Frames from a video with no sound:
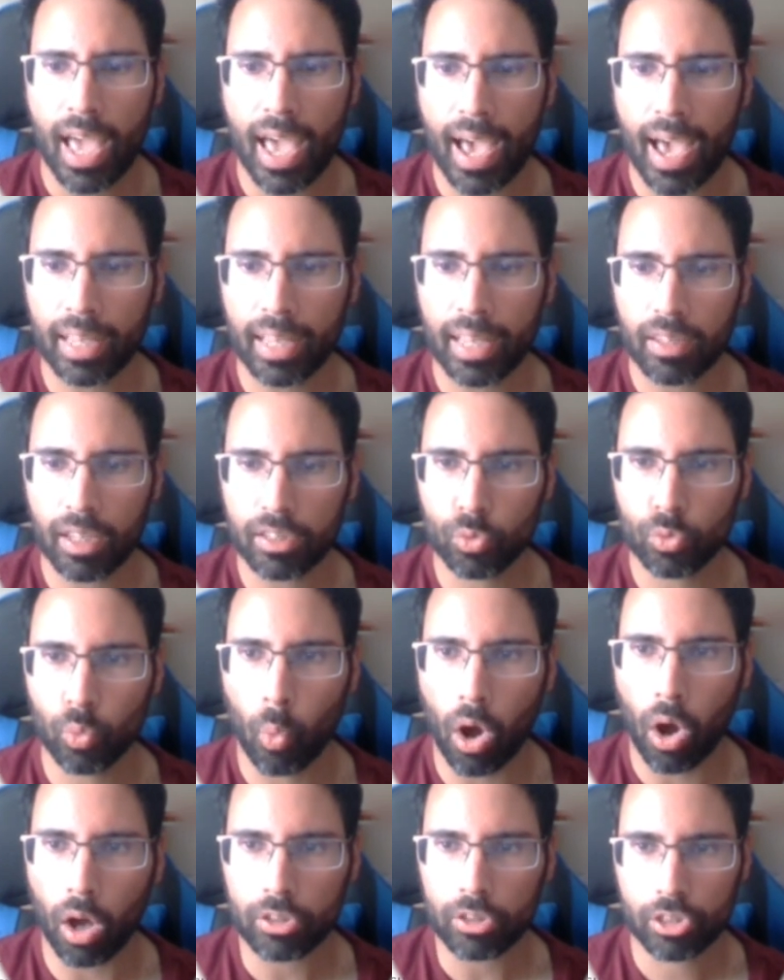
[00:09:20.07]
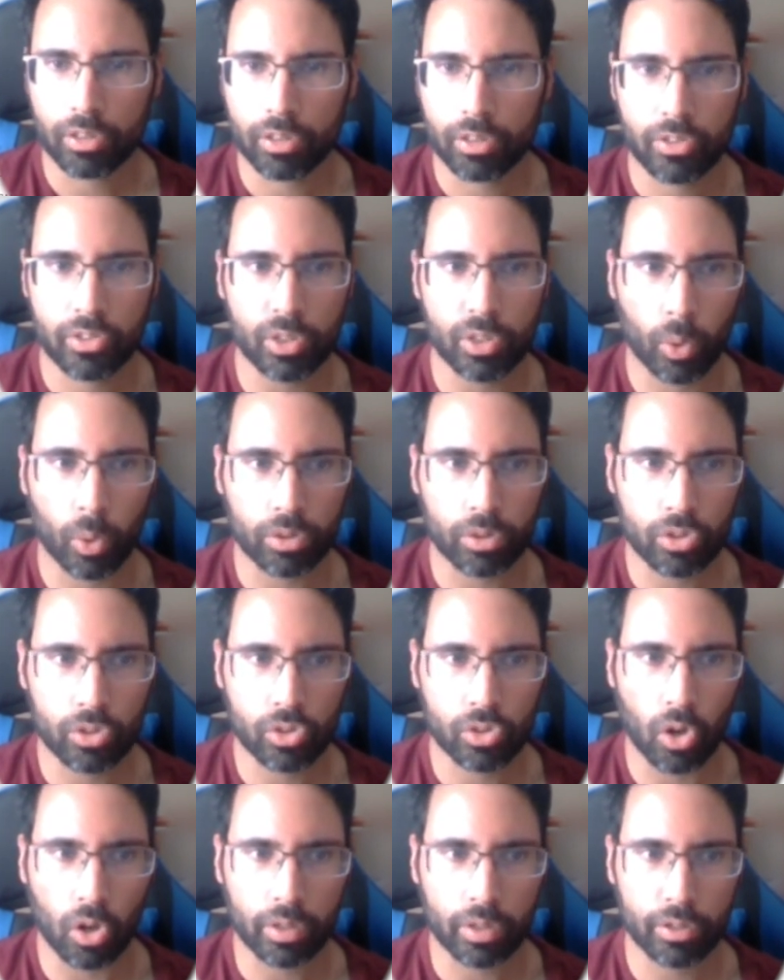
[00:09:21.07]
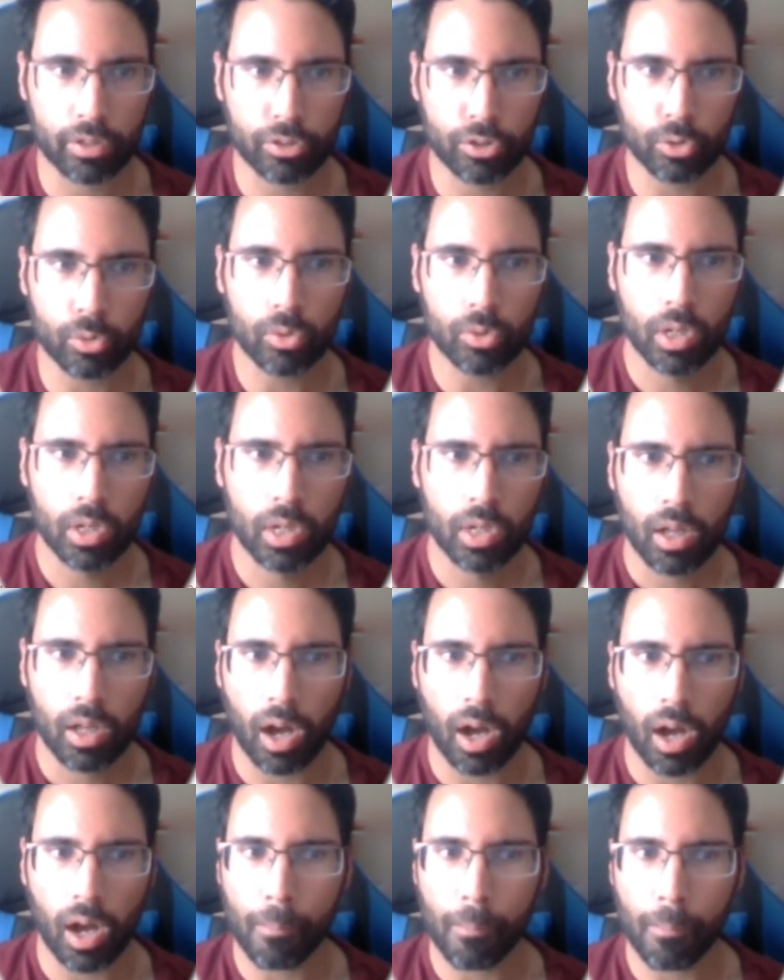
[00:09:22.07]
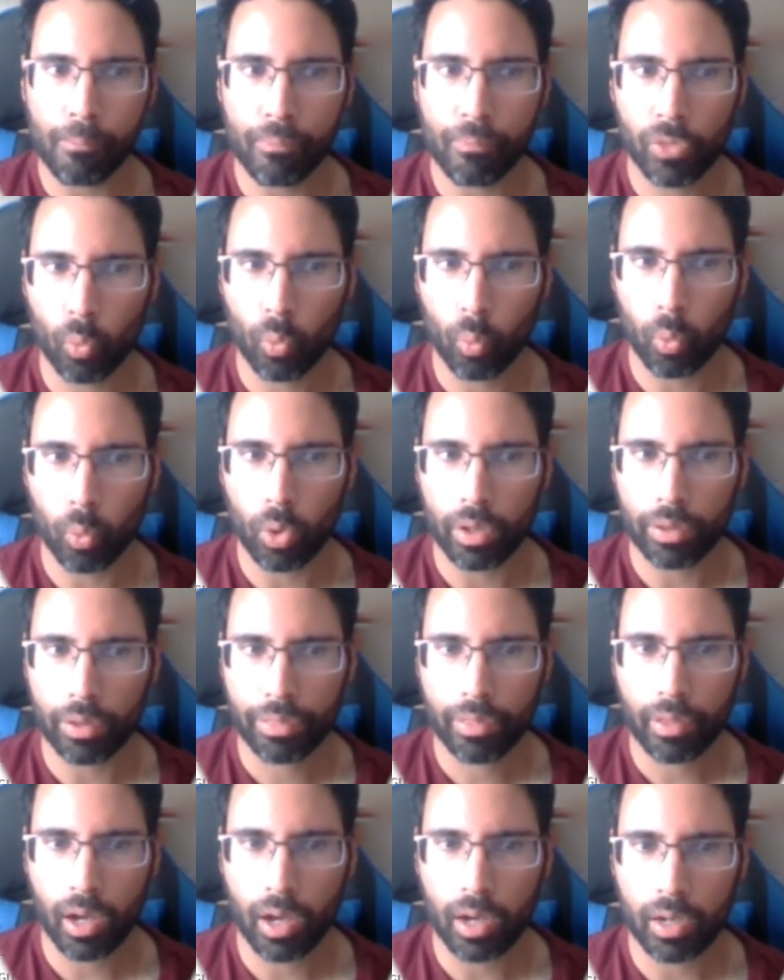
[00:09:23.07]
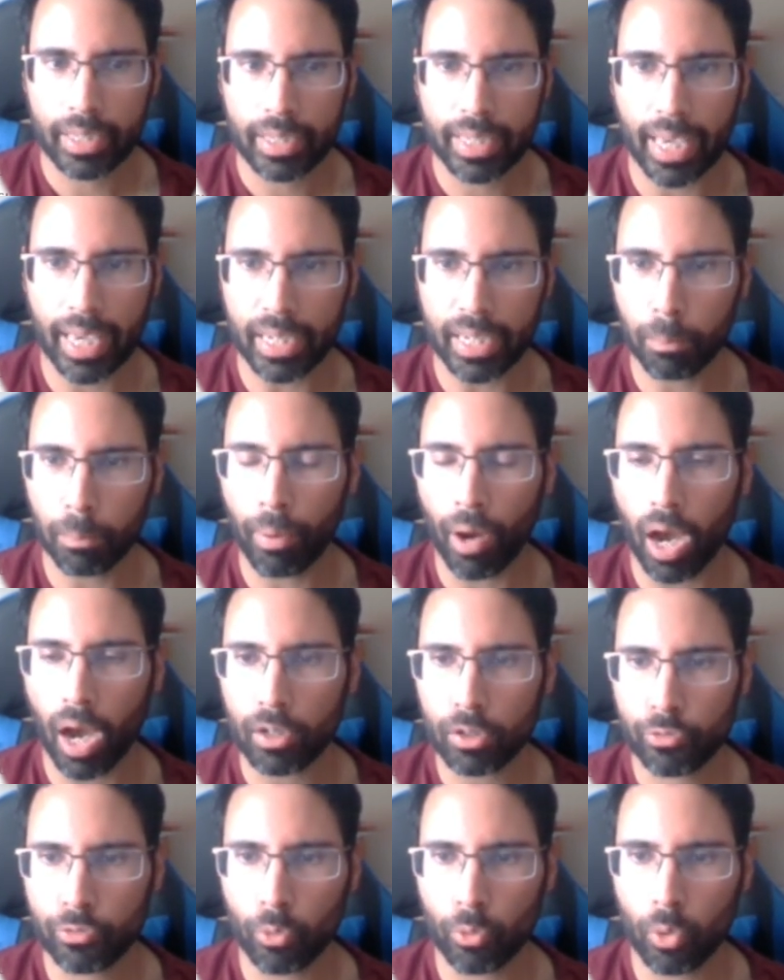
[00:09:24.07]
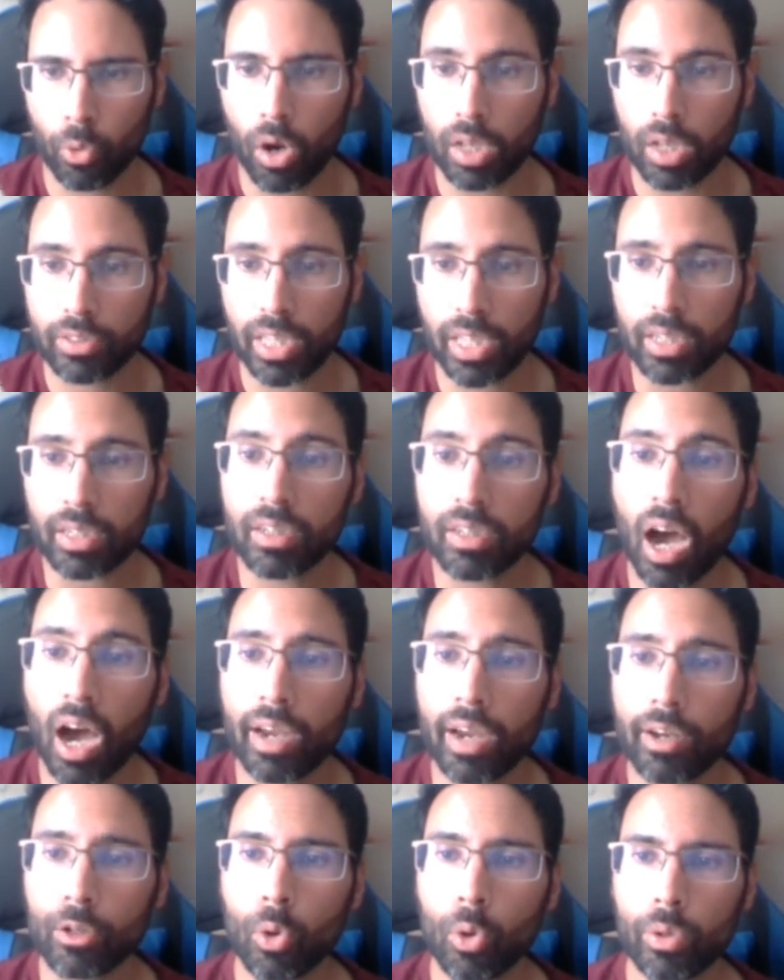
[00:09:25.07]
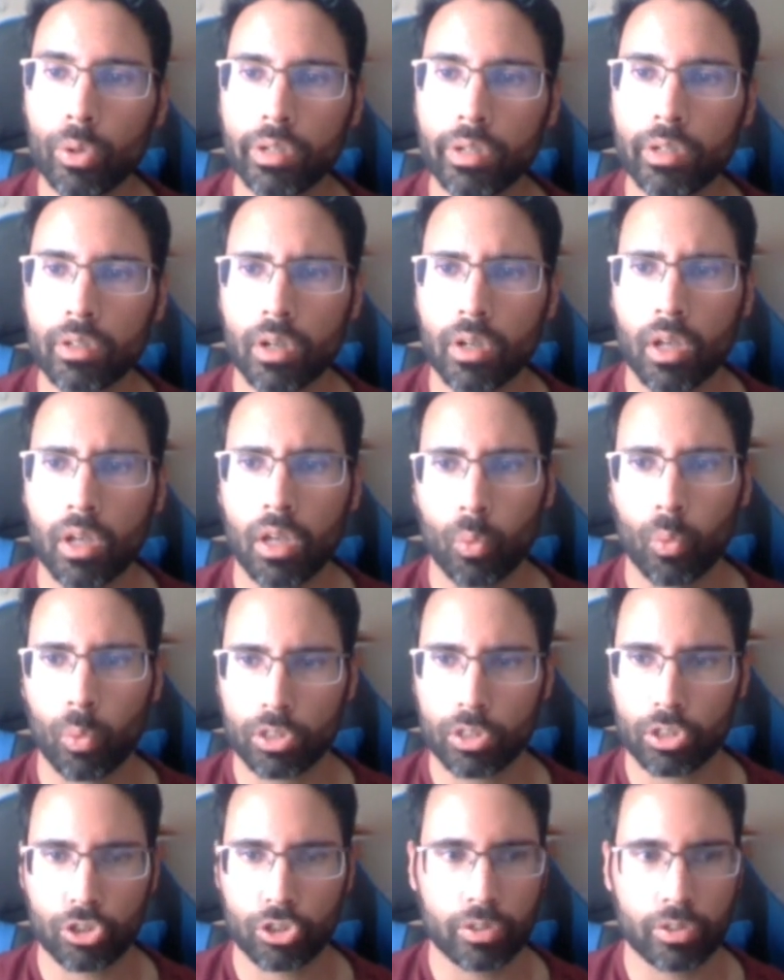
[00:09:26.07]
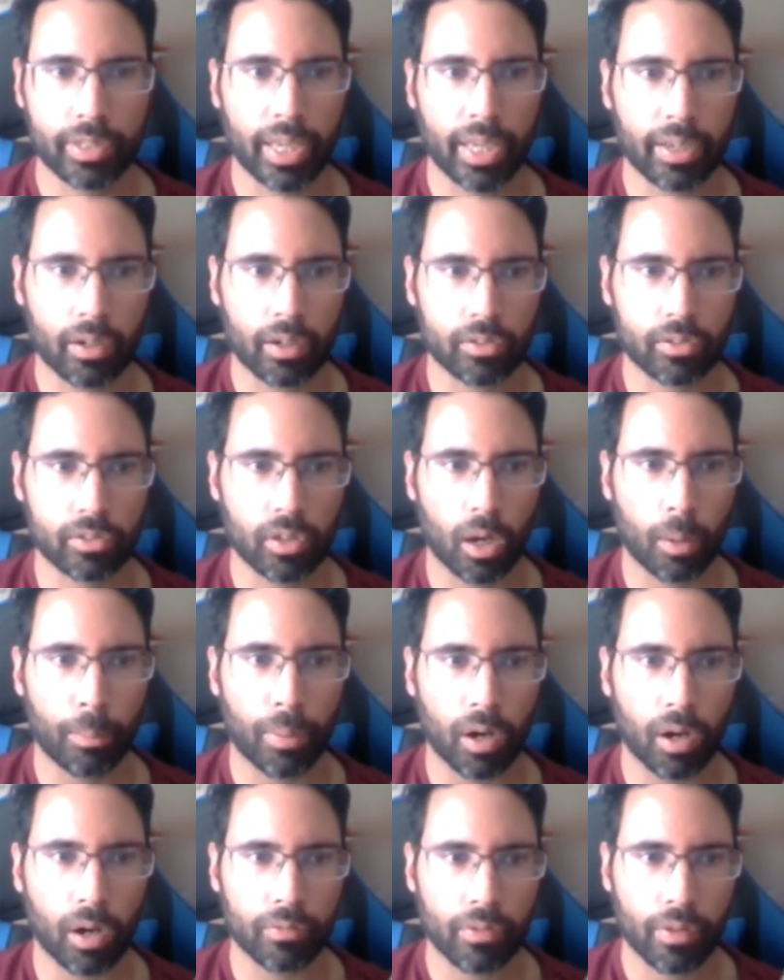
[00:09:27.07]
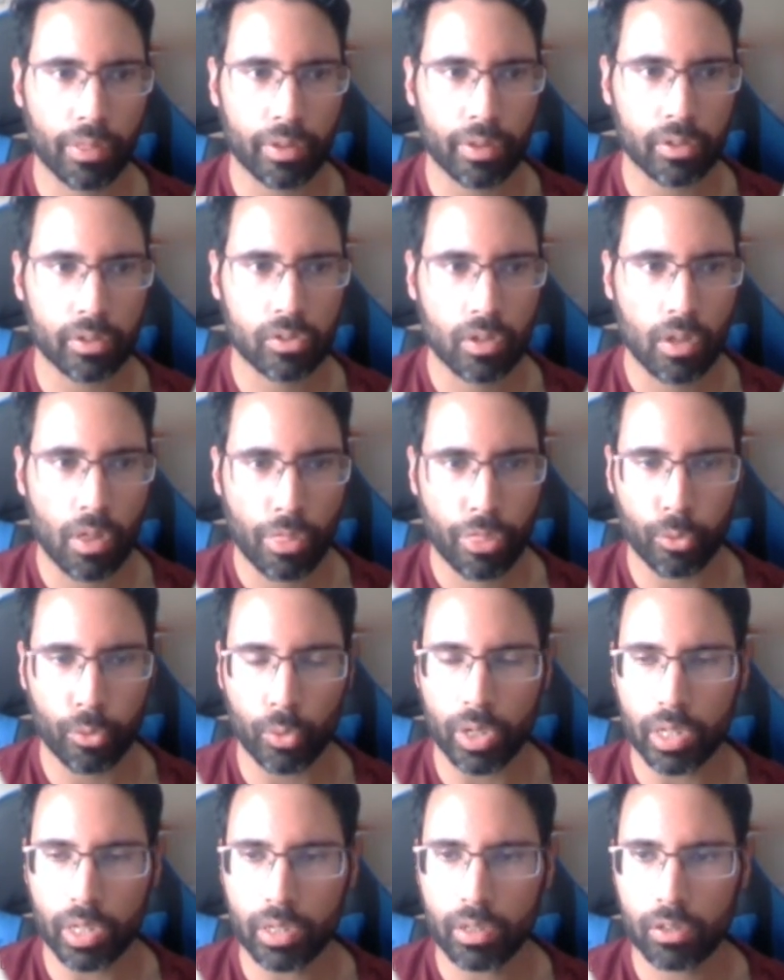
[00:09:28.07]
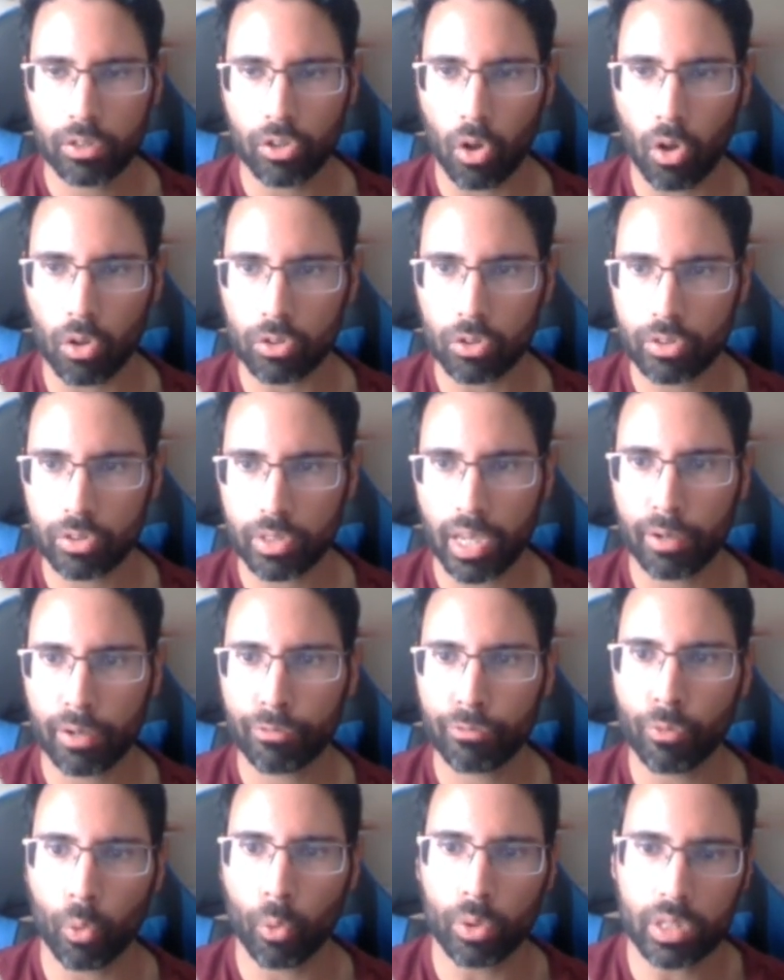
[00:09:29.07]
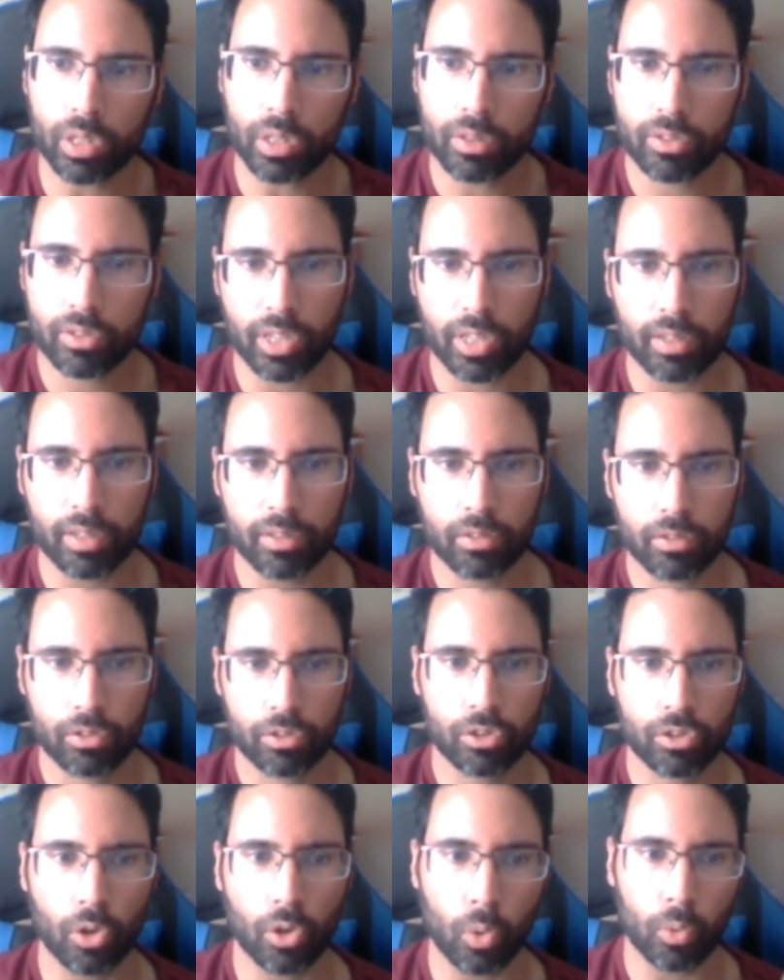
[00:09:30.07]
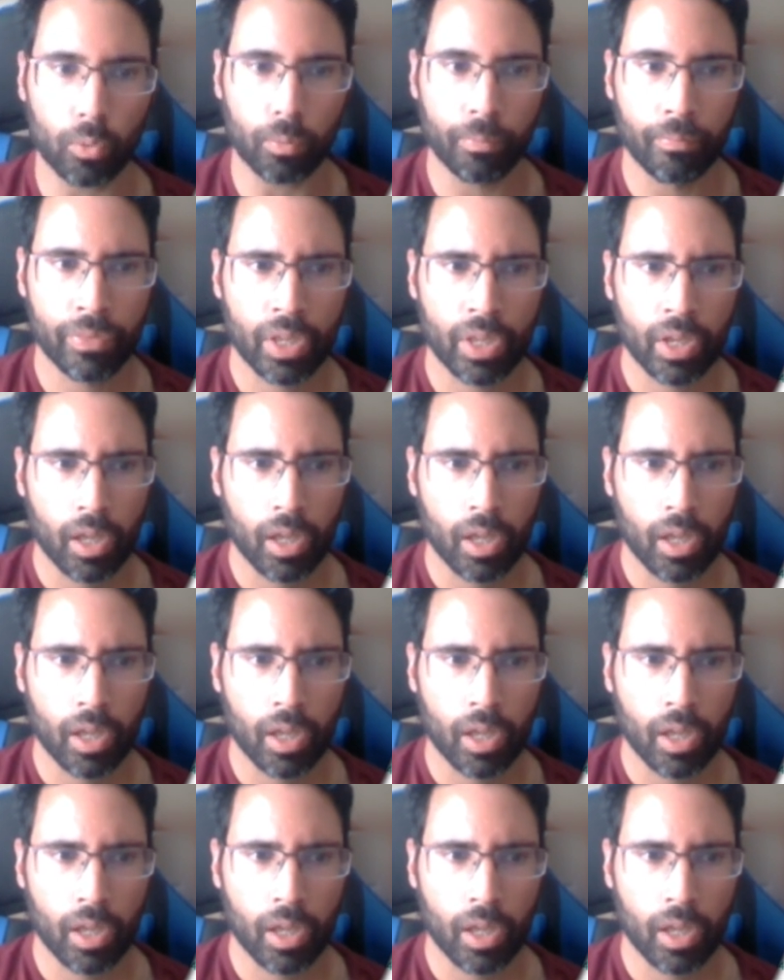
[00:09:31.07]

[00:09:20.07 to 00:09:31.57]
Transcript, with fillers: And let's watch to see what the stock can do um, with uh, gaining buyers for a second higher low here, which should take us above this three dollars and forty cents zone.